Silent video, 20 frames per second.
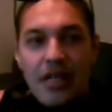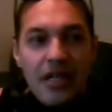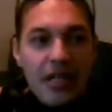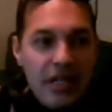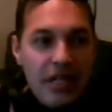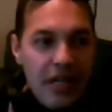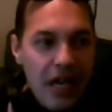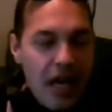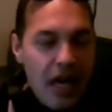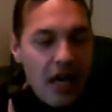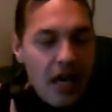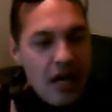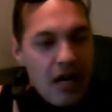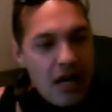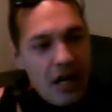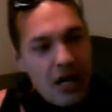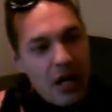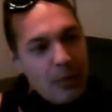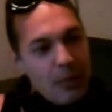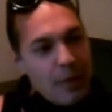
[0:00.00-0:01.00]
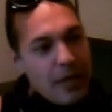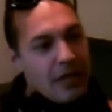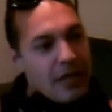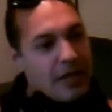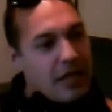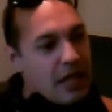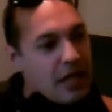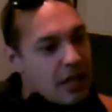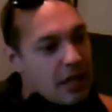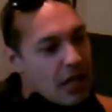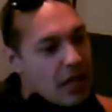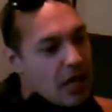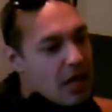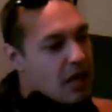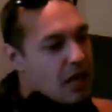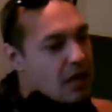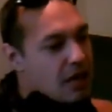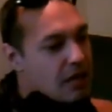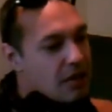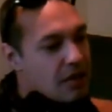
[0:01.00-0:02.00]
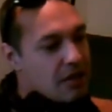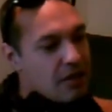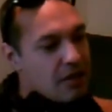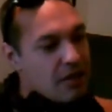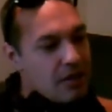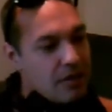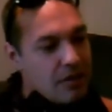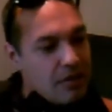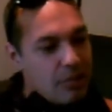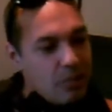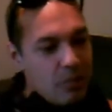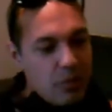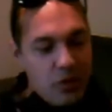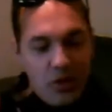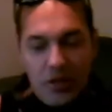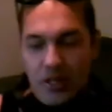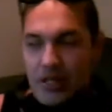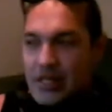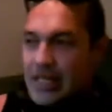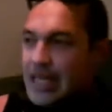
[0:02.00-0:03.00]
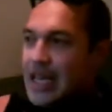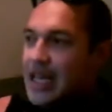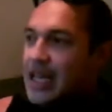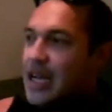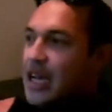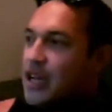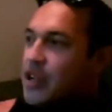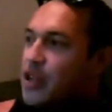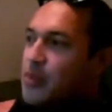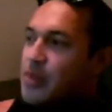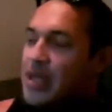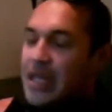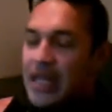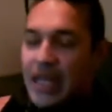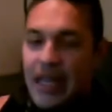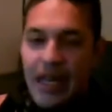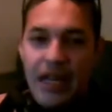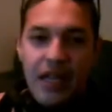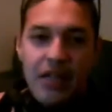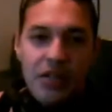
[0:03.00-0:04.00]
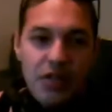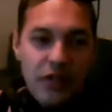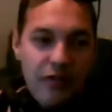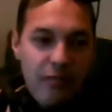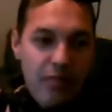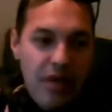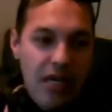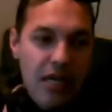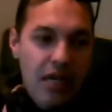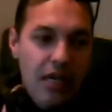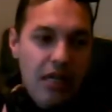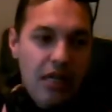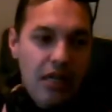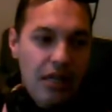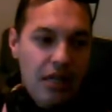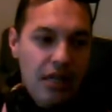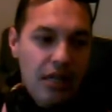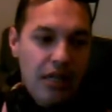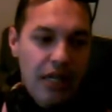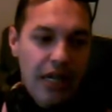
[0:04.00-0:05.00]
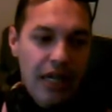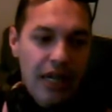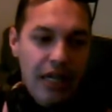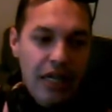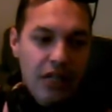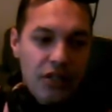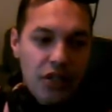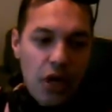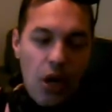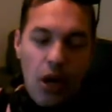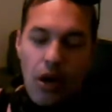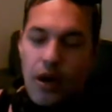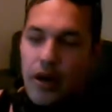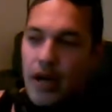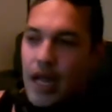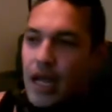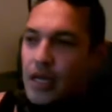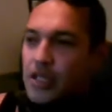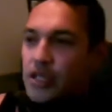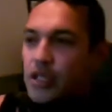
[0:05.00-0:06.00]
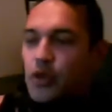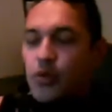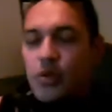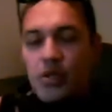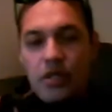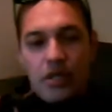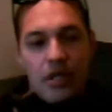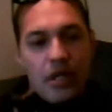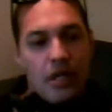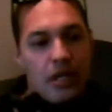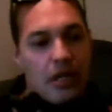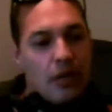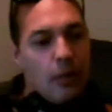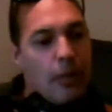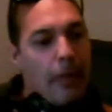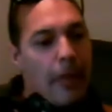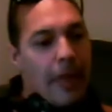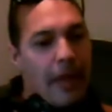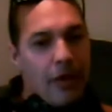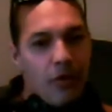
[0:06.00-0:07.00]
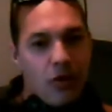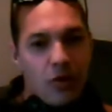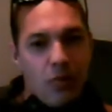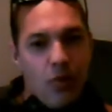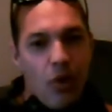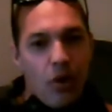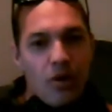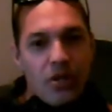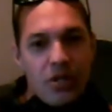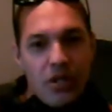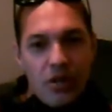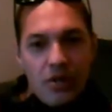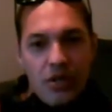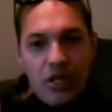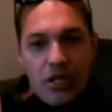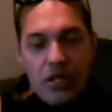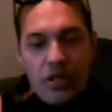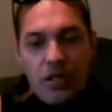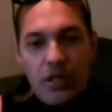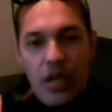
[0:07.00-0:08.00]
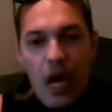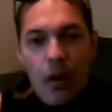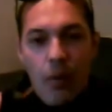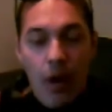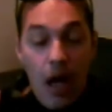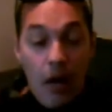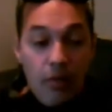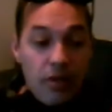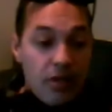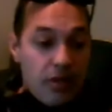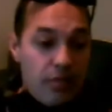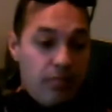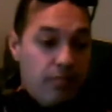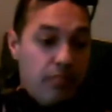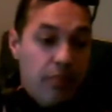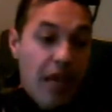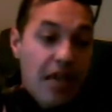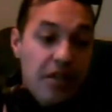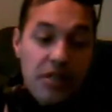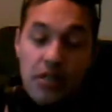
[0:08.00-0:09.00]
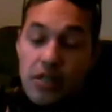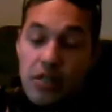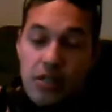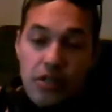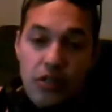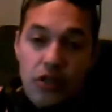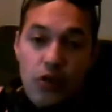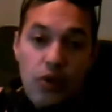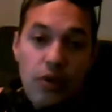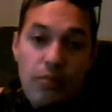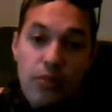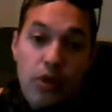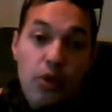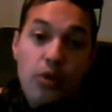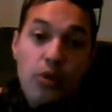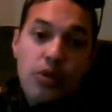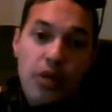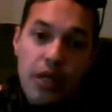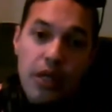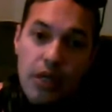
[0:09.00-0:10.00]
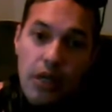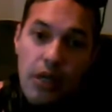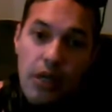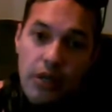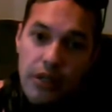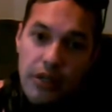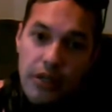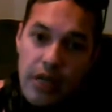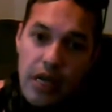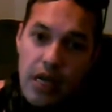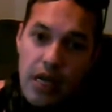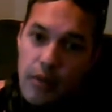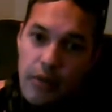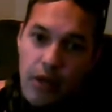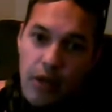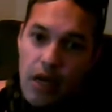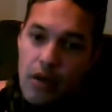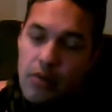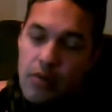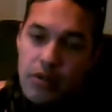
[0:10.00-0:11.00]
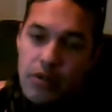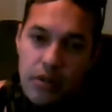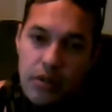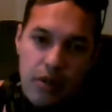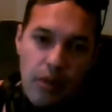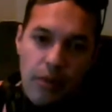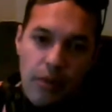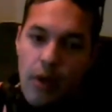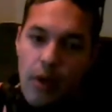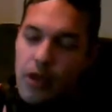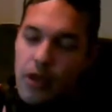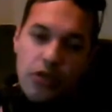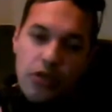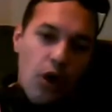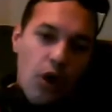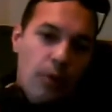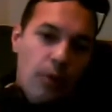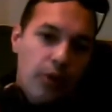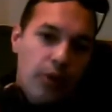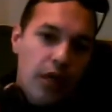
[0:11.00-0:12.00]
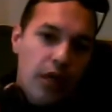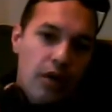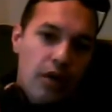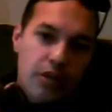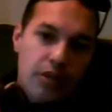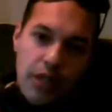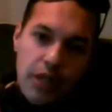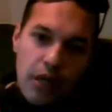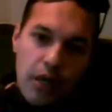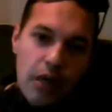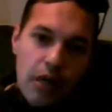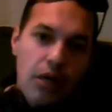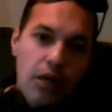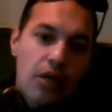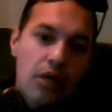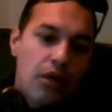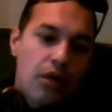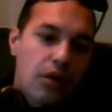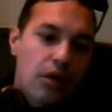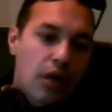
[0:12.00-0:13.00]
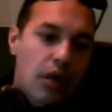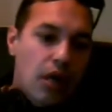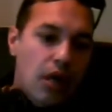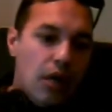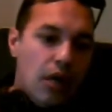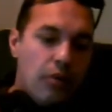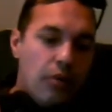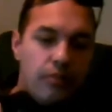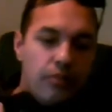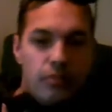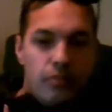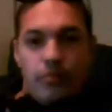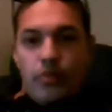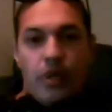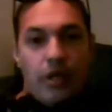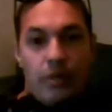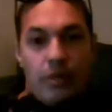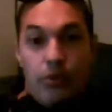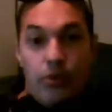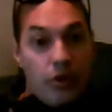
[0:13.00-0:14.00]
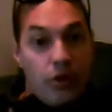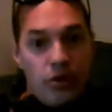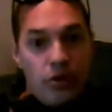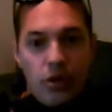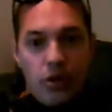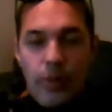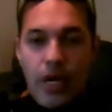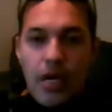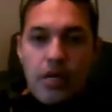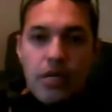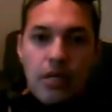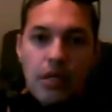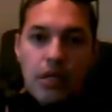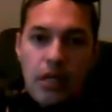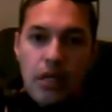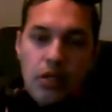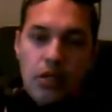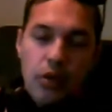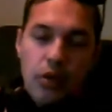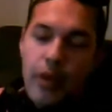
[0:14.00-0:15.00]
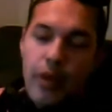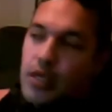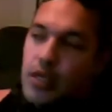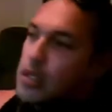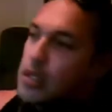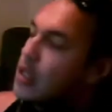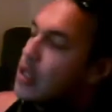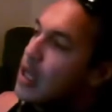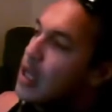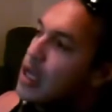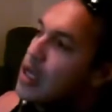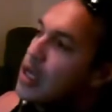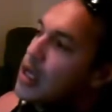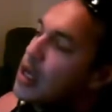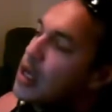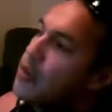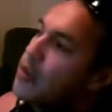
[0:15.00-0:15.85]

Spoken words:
Yeah, I mean the just like kind of the beginnings of me getting into art, actually, it was more so just I was basically just doing music all the time. I'm a guitar player, singer, producer, basically. So basically, like